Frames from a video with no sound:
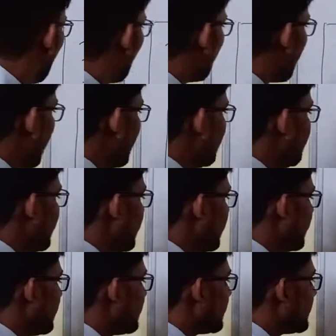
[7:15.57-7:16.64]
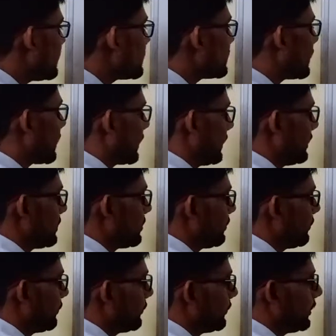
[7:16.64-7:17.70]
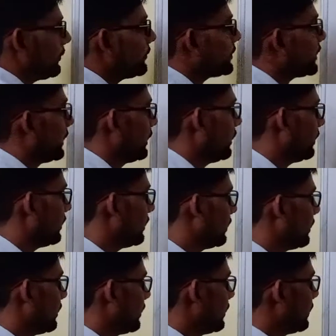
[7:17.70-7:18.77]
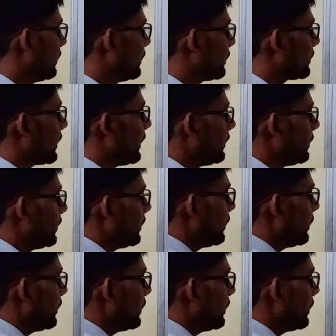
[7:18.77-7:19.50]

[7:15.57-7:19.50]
While we increase the height 50, right,